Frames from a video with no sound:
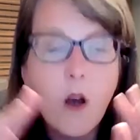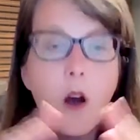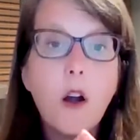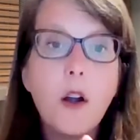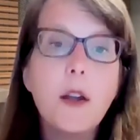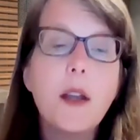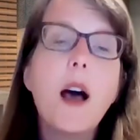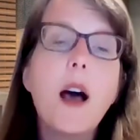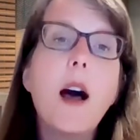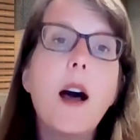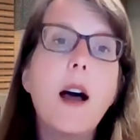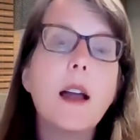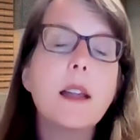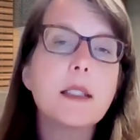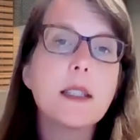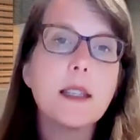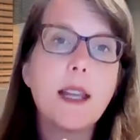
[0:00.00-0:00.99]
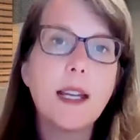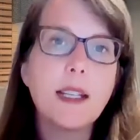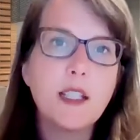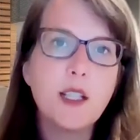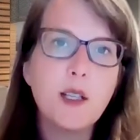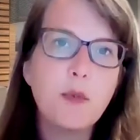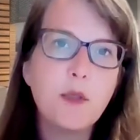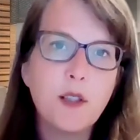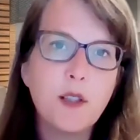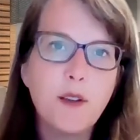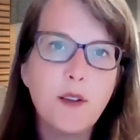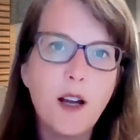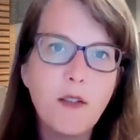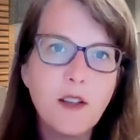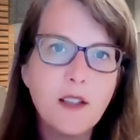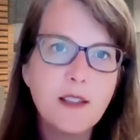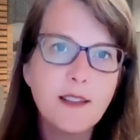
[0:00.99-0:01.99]
not, that debrief
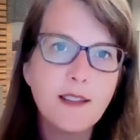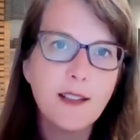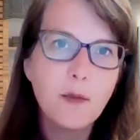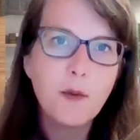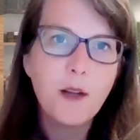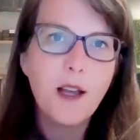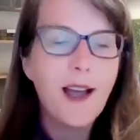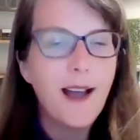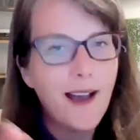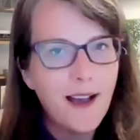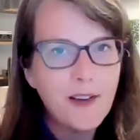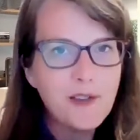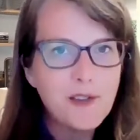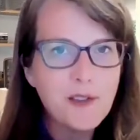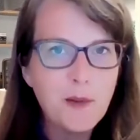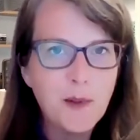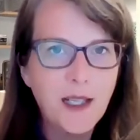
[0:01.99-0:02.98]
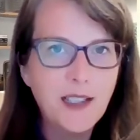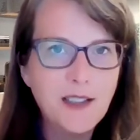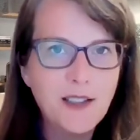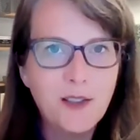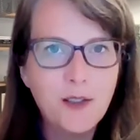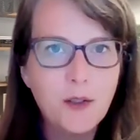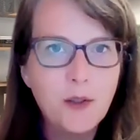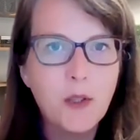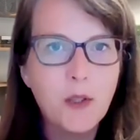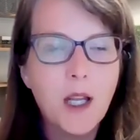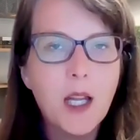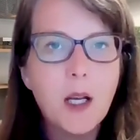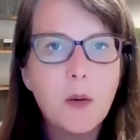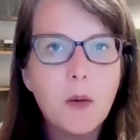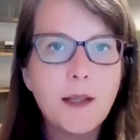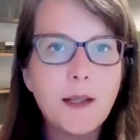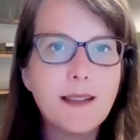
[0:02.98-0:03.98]
obviously will have to wait till
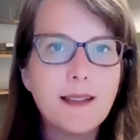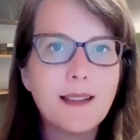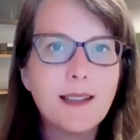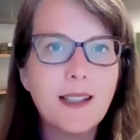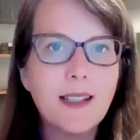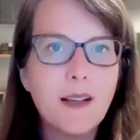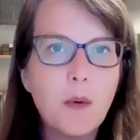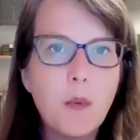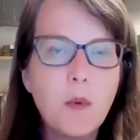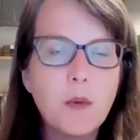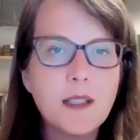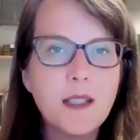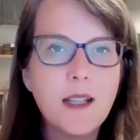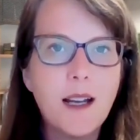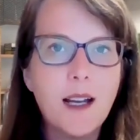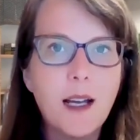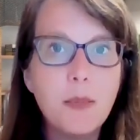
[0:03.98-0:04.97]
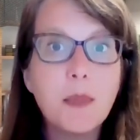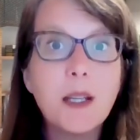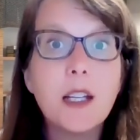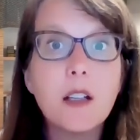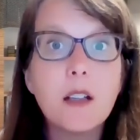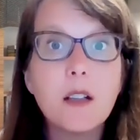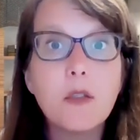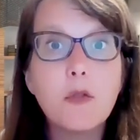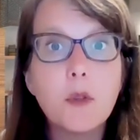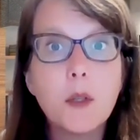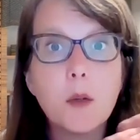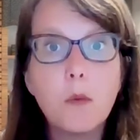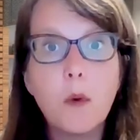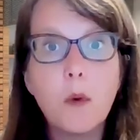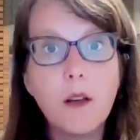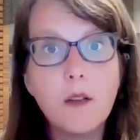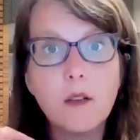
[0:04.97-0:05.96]
we hear if we
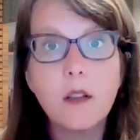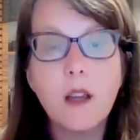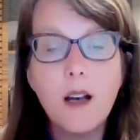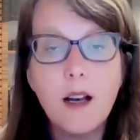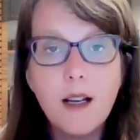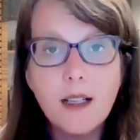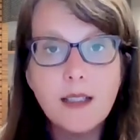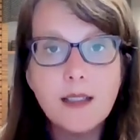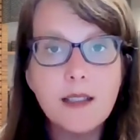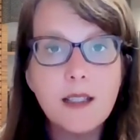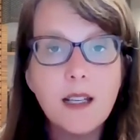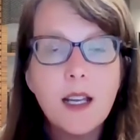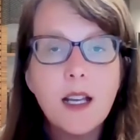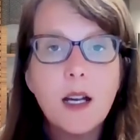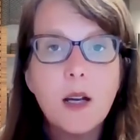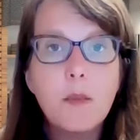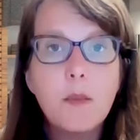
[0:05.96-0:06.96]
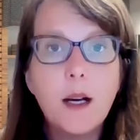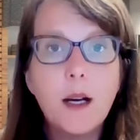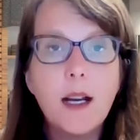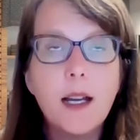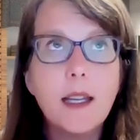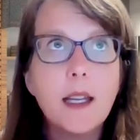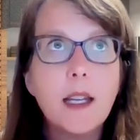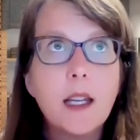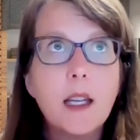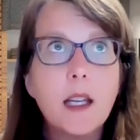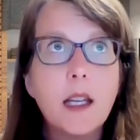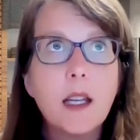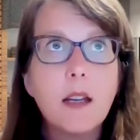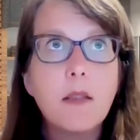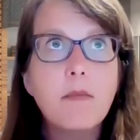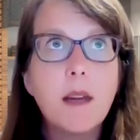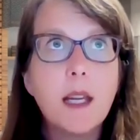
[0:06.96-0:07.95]
won or lost, but
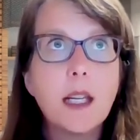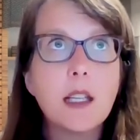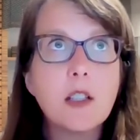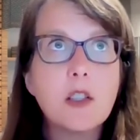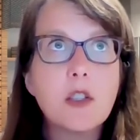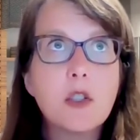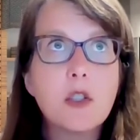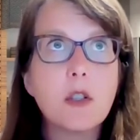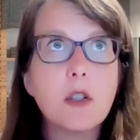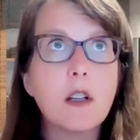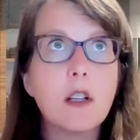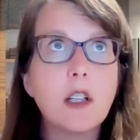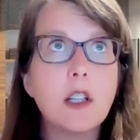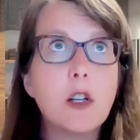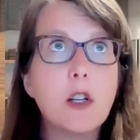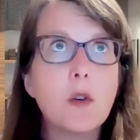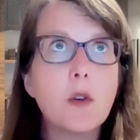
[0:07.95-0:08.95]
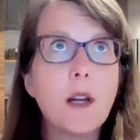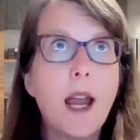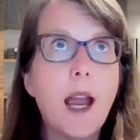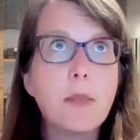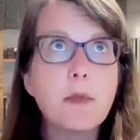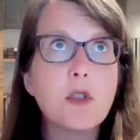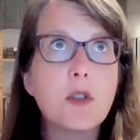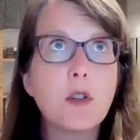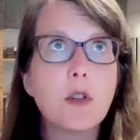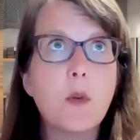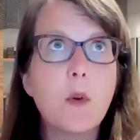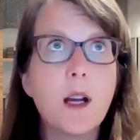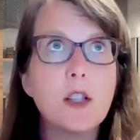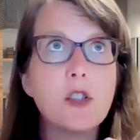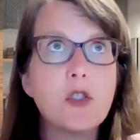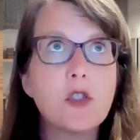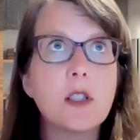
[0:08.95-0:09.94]
making sure you capture
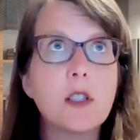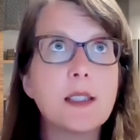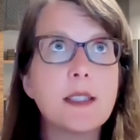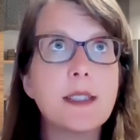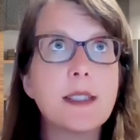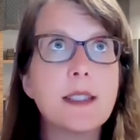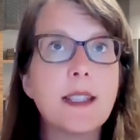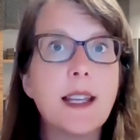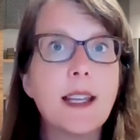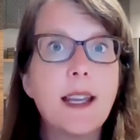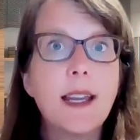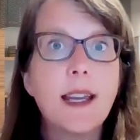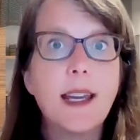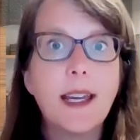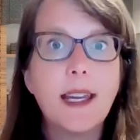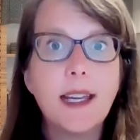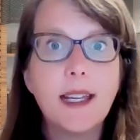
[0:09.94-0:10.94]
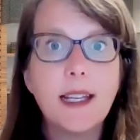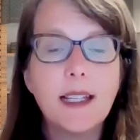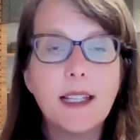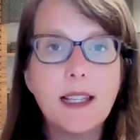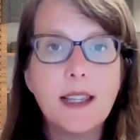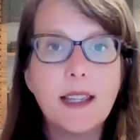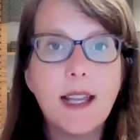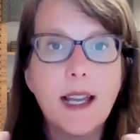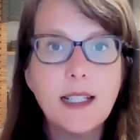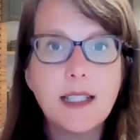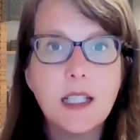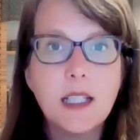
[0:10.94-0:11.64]
questions and that